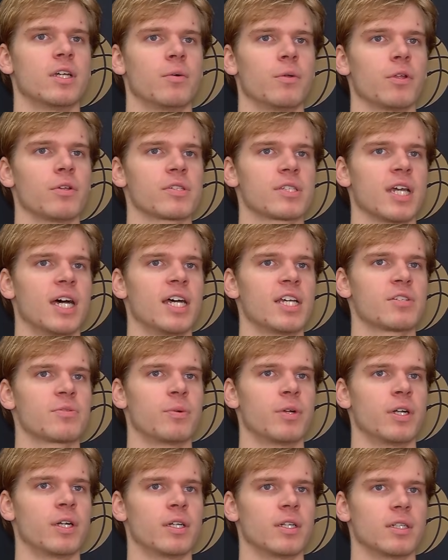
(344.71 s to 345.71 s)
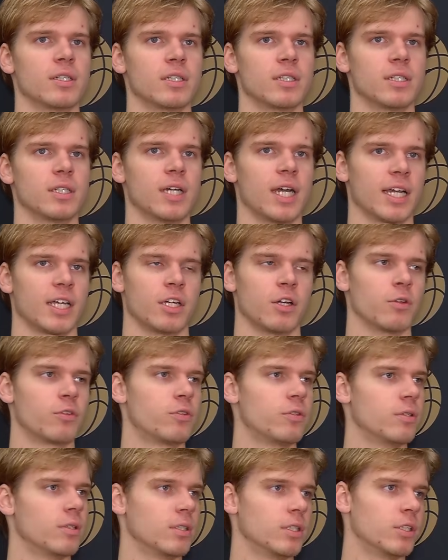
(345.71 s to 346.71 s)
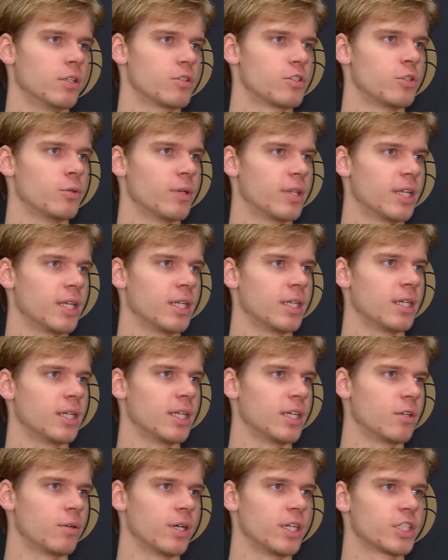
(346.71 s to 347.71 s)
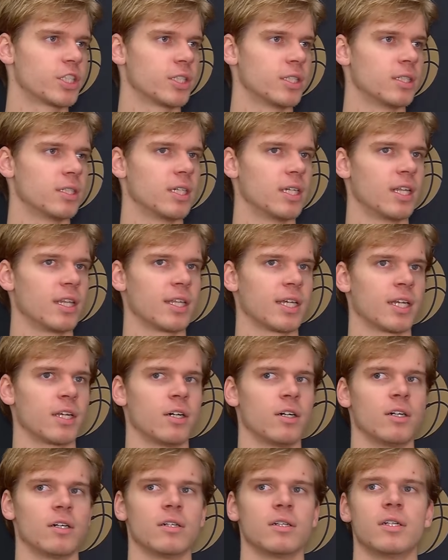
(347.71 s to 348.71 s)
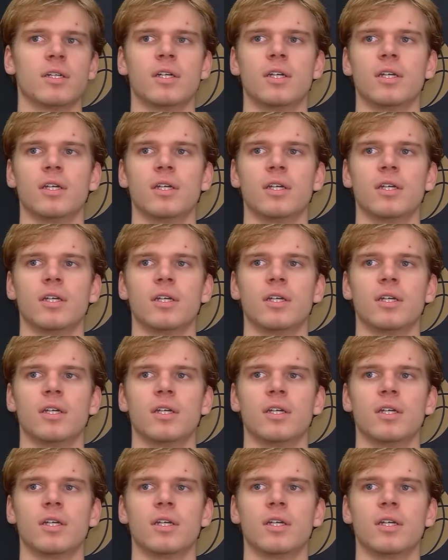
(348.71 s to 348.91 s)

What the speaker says: One of those guys where I can go, you know, to with any question, anything at all.